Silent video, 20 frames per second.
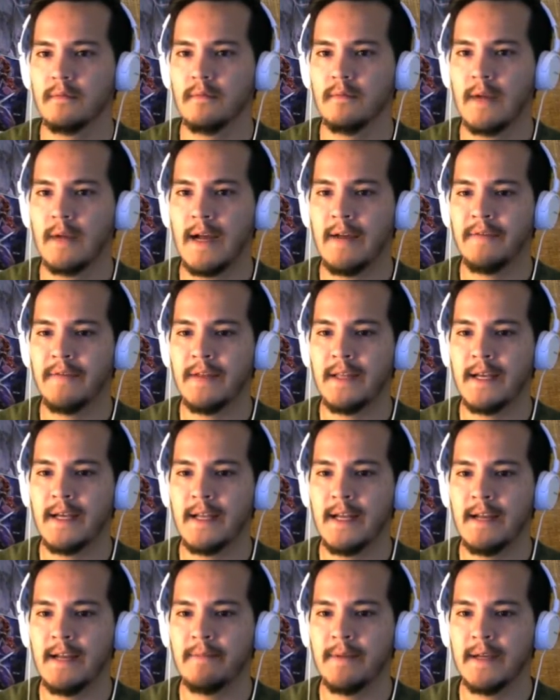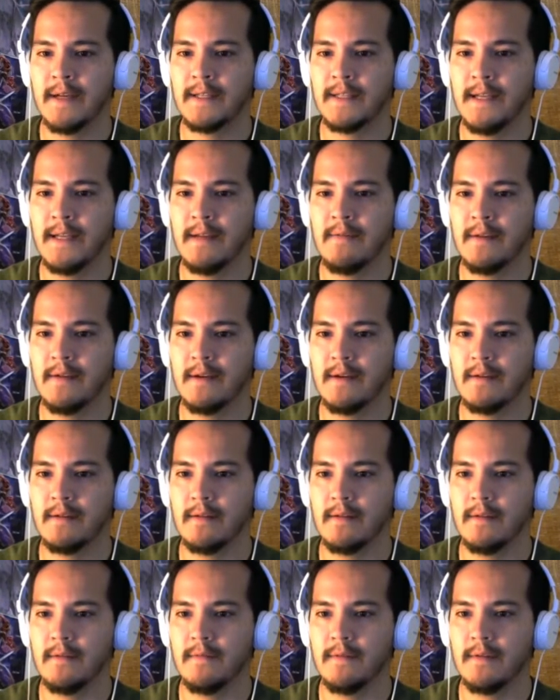Having that Apex Avian
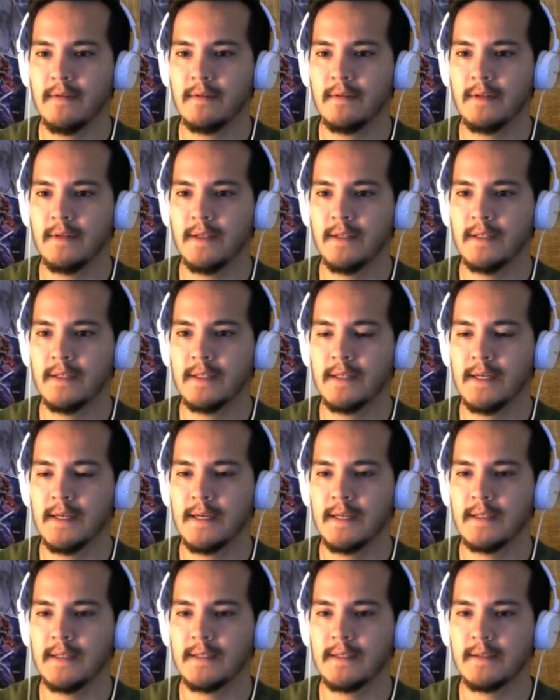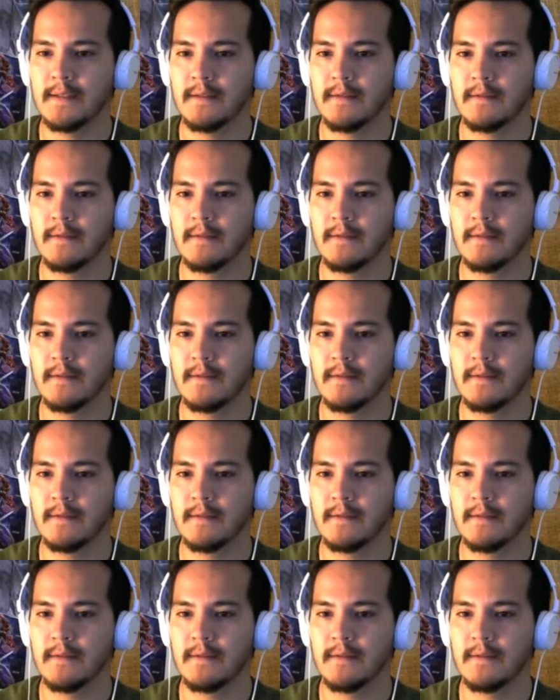on the field is nice.